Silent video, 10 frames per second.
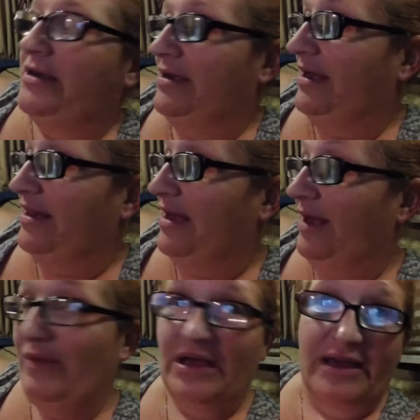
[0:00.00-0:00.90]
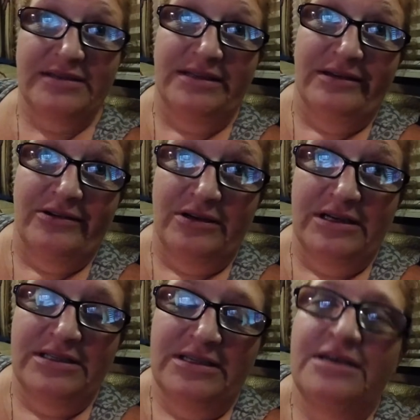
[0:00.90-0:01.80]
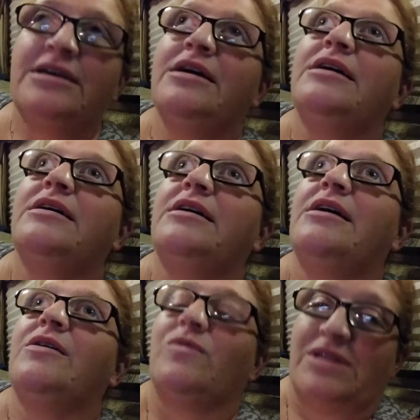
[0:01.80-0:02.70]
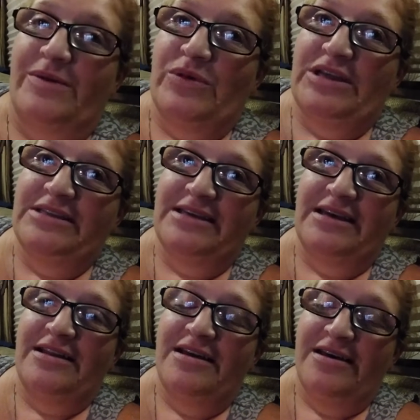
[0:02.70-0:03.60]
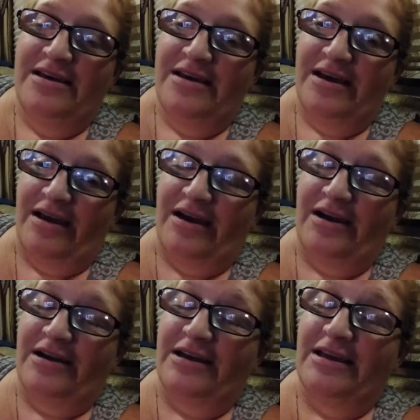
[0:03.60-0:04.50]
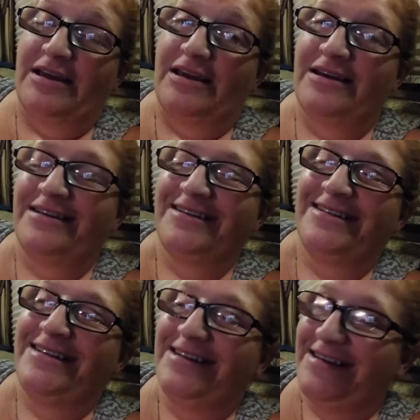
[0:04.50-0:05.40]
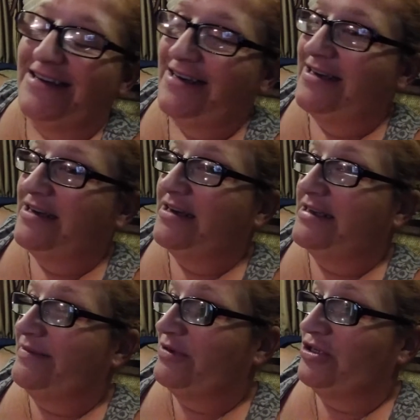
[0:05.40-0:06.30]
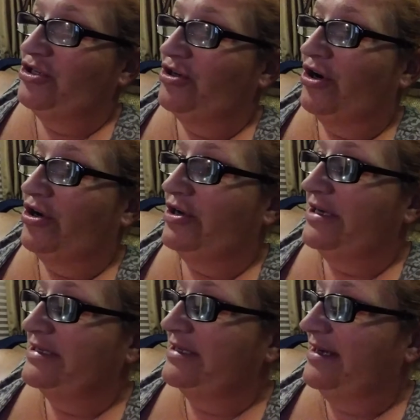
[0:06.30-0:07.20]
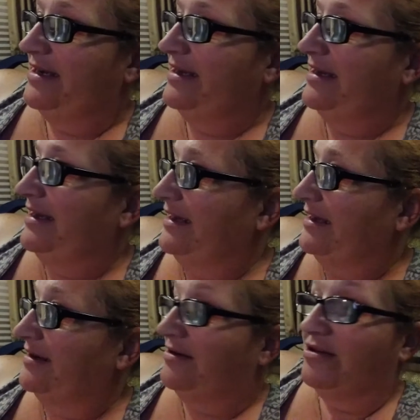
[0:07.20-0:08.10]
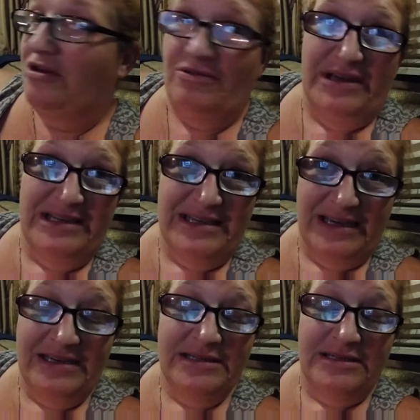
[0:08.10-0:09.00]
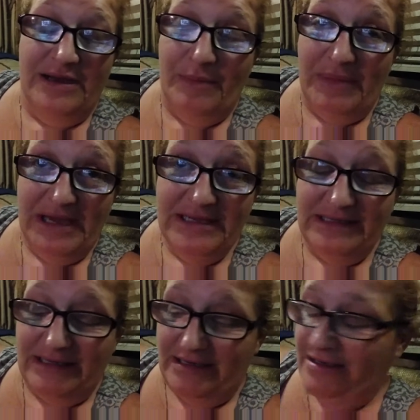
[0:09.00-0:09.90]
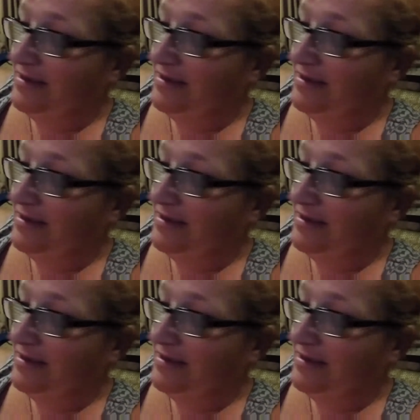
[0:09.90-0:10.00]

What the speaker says: I think I make excellent cookies. With that being said, I attempted sugar cookies tonight, and although they taste amazing,